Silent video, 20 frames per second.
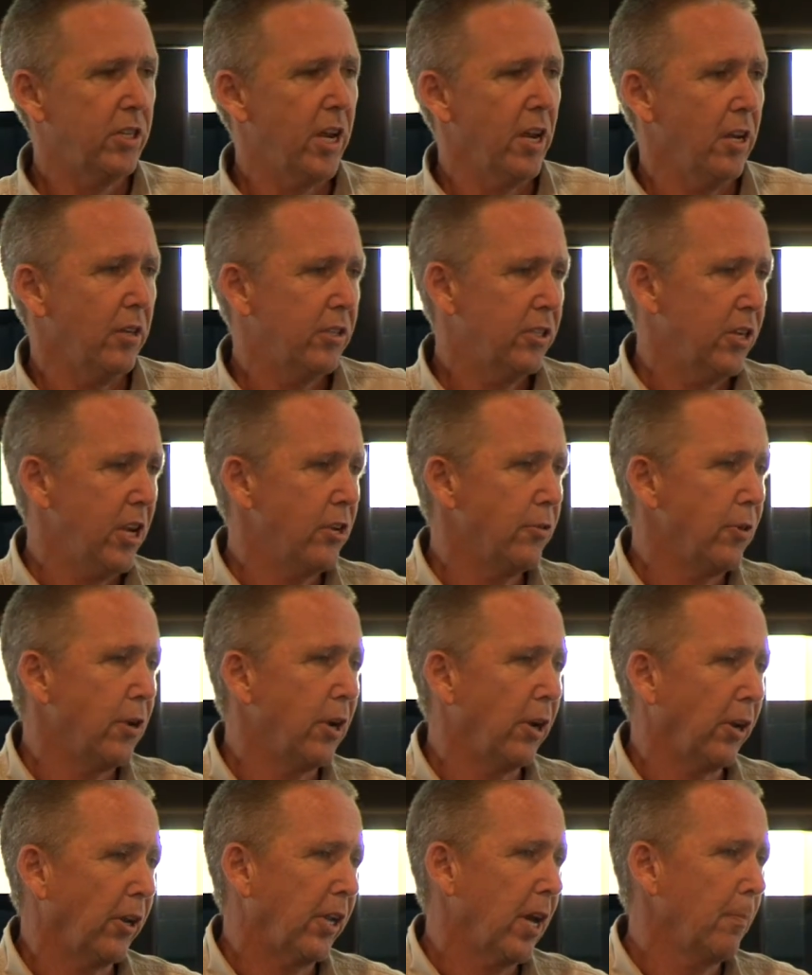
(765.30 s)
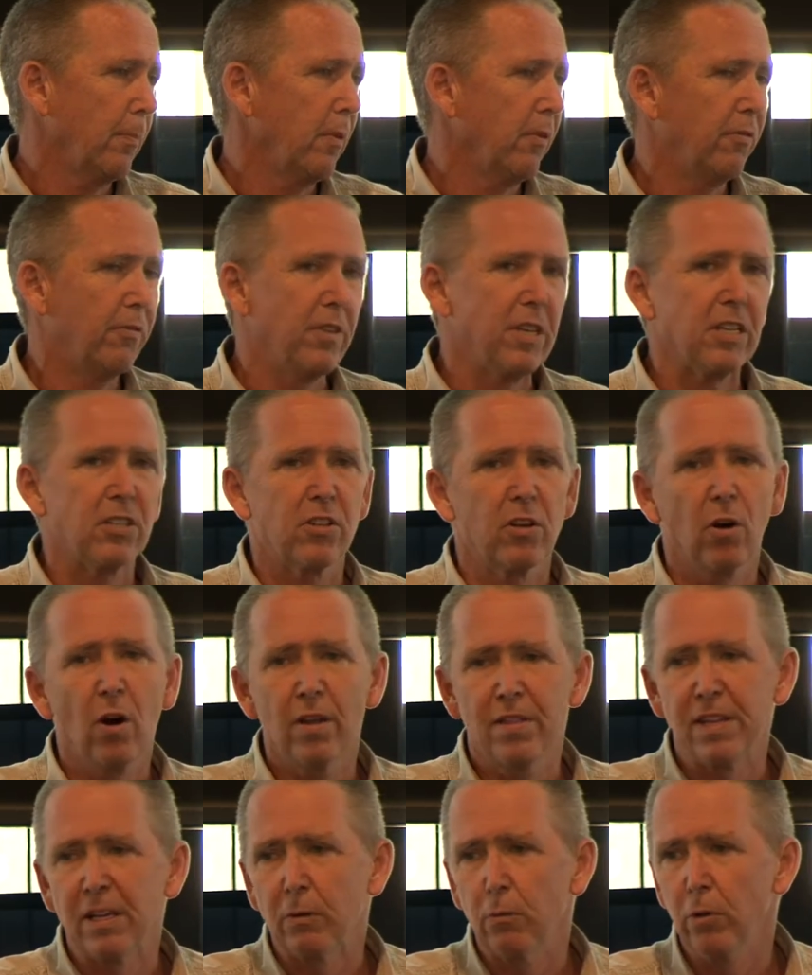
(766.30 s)
centre in on a couple of things that I
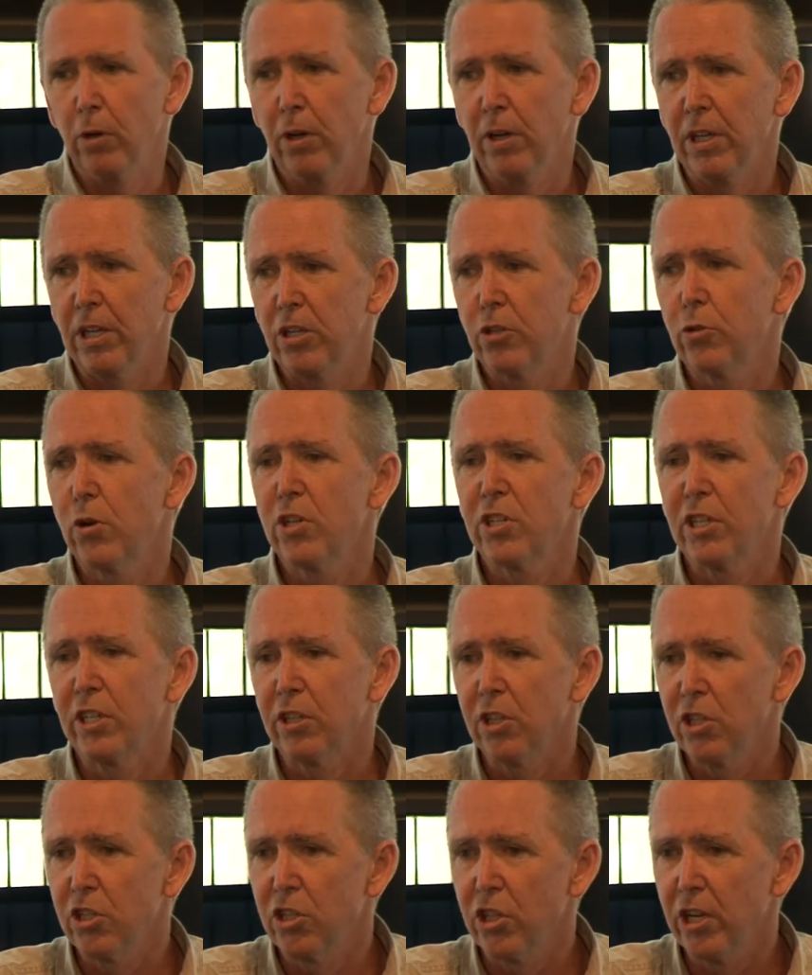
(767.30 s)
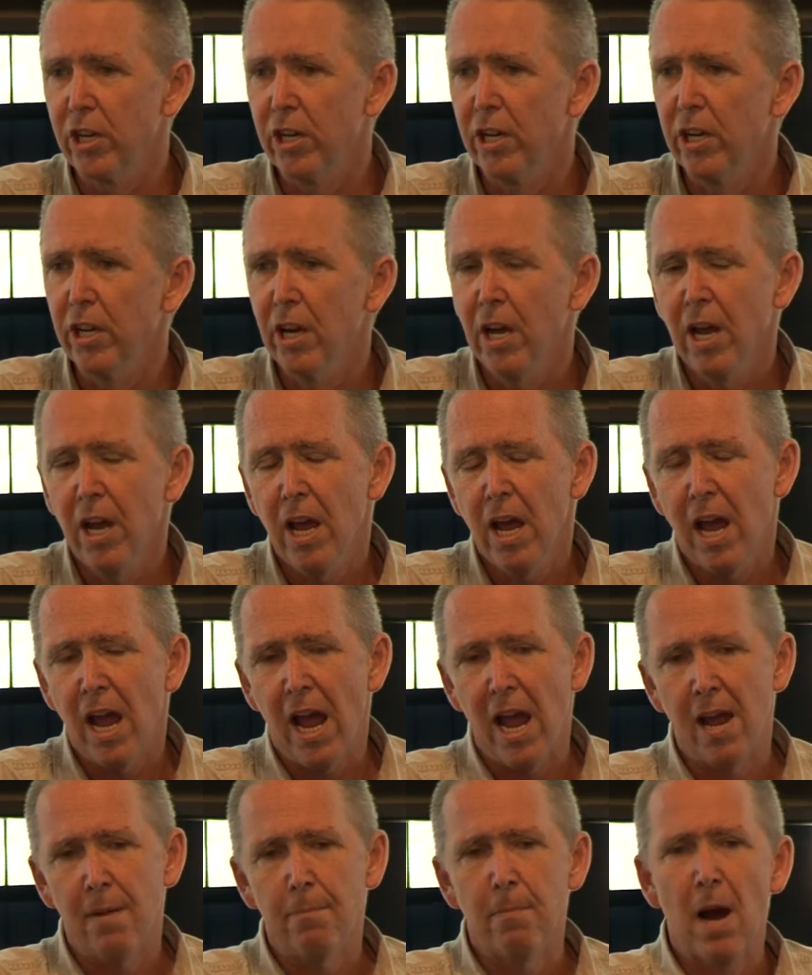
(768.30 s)
think were interesting this year
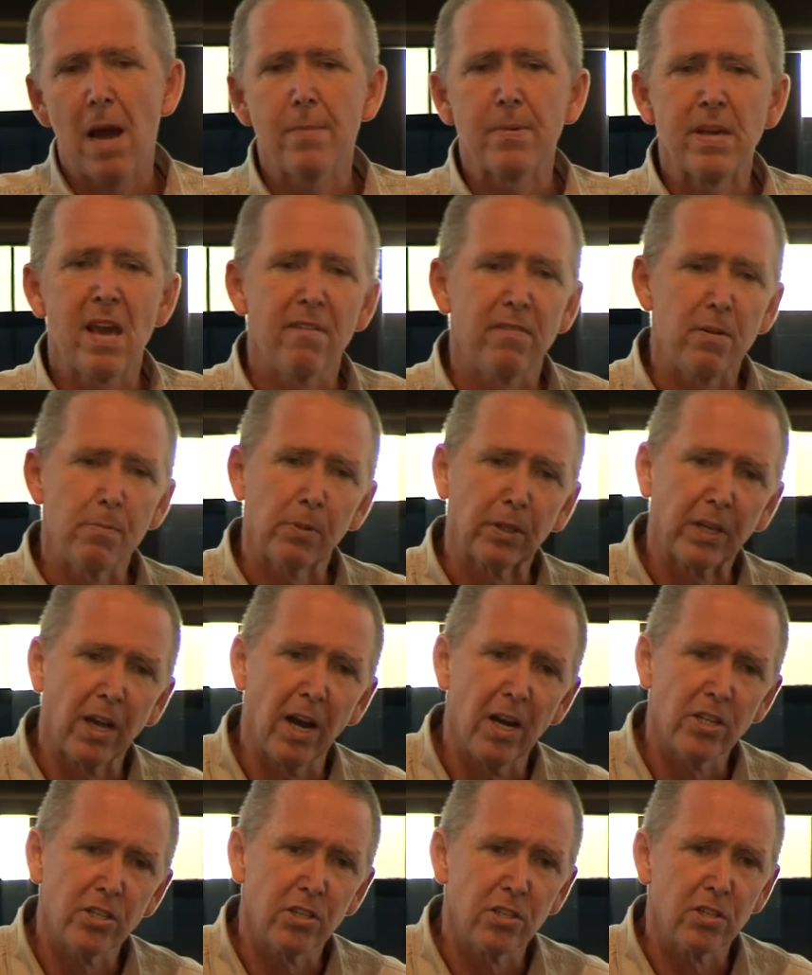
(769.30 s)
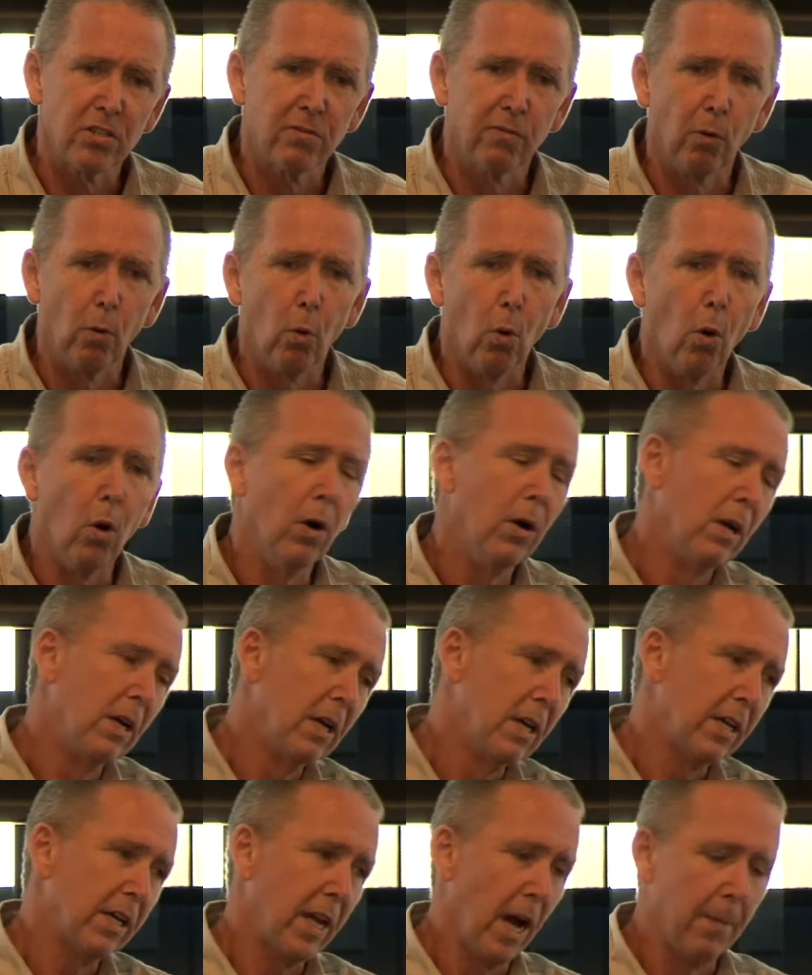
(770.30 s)
and maybe have implications for
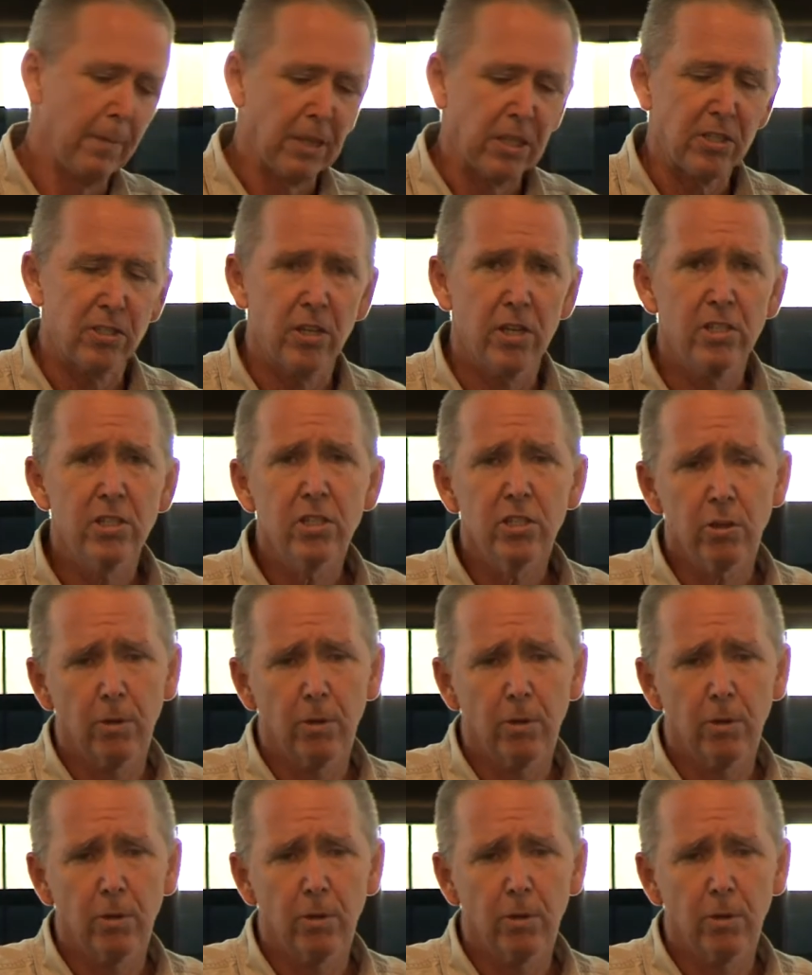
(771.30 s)
coming seasons.